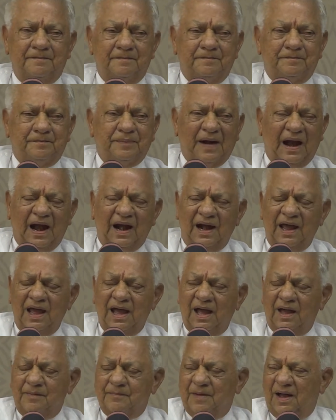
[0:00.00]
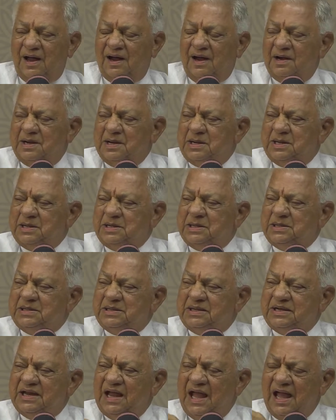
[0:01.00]
Pranayama,
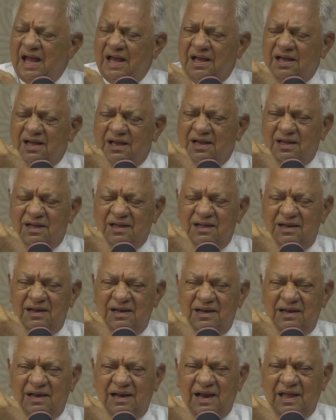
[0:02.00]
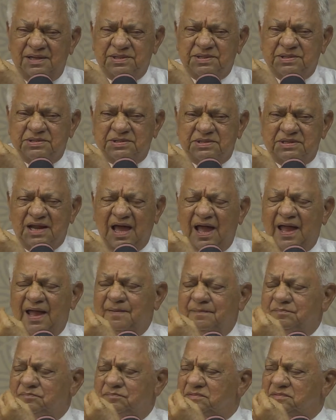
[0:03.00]
take less
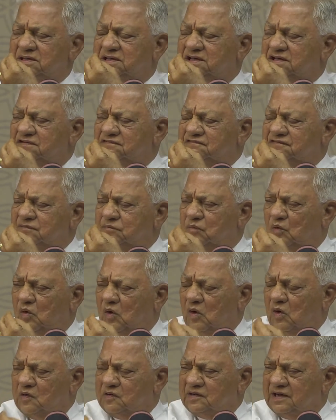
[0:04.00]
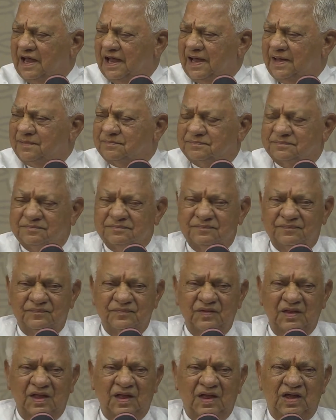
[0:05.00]
time, give more time.
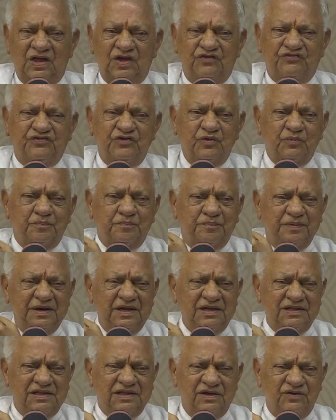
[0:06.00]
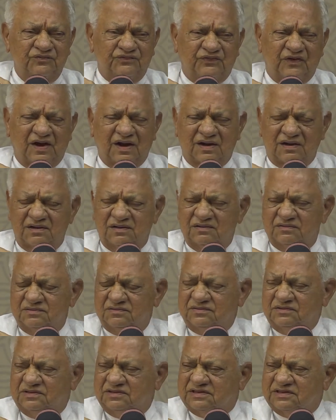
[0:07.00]
If you breathe in for
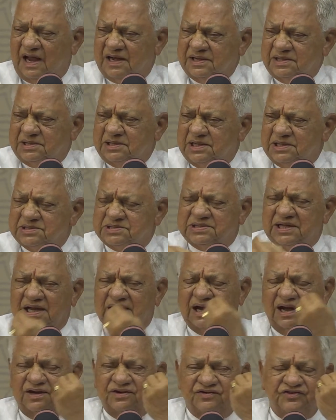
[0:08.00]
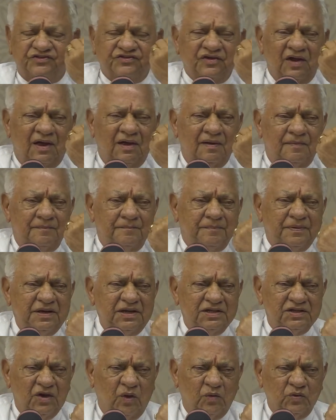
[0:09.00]
30 seconds,
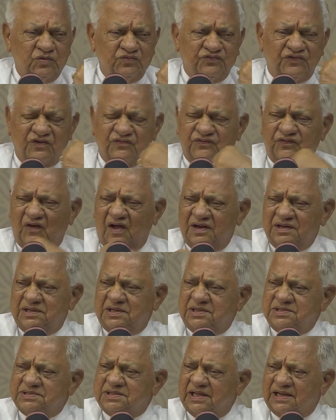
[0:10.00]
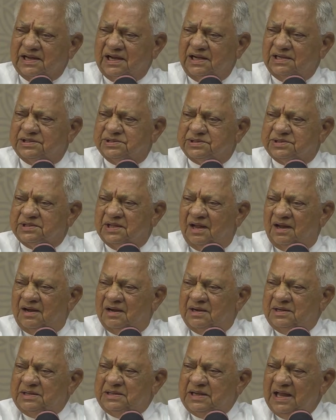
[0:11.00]
breathe out for 40 seconds.
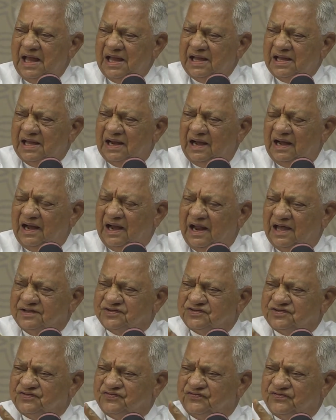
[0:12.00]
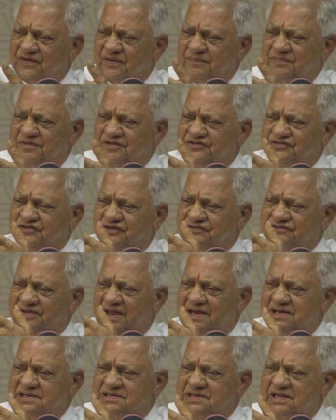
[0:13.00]
Take less from the
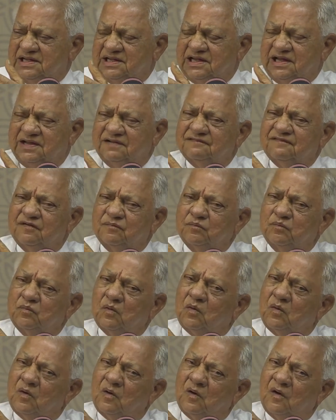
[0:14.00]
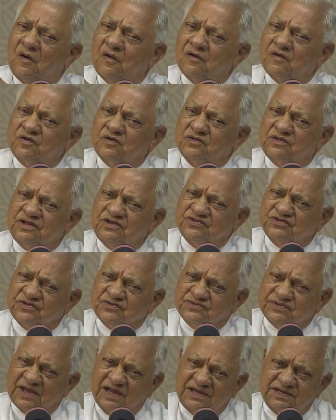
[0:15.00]
society, give more to the
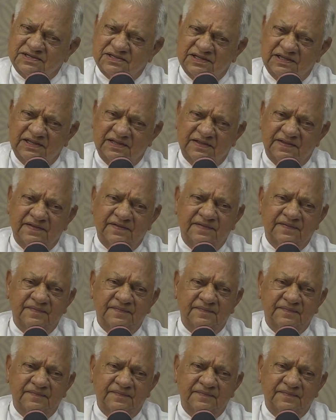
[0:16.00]
society.